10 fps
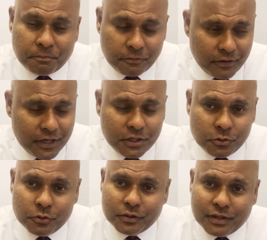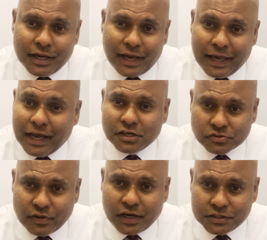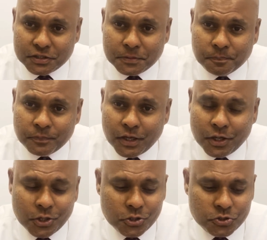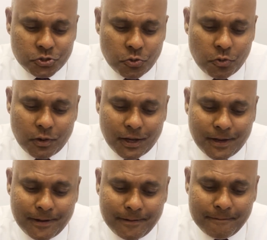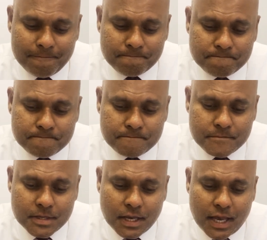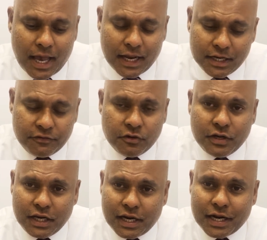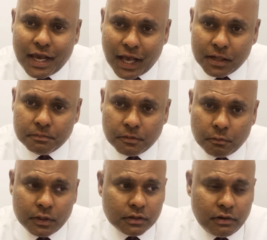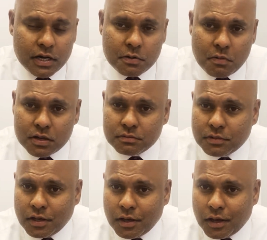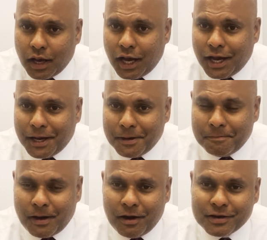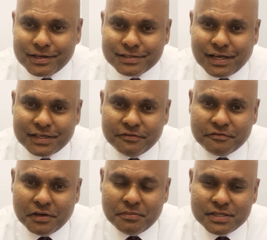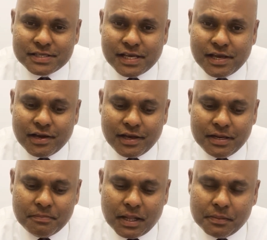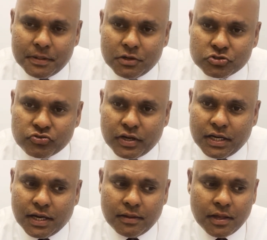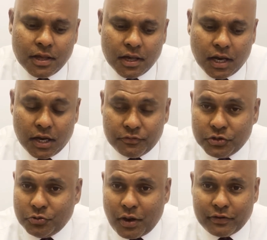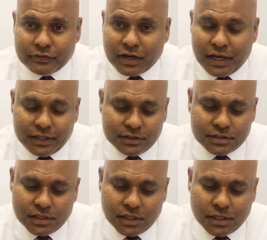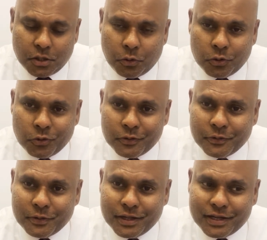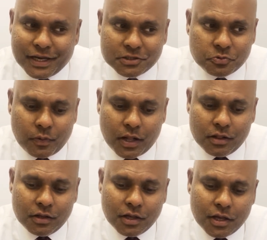pretty good AI strategy. So and if you need any help with creating one, our consulting firm is here in Melbourne, Australia. We do have clients all over the world as well.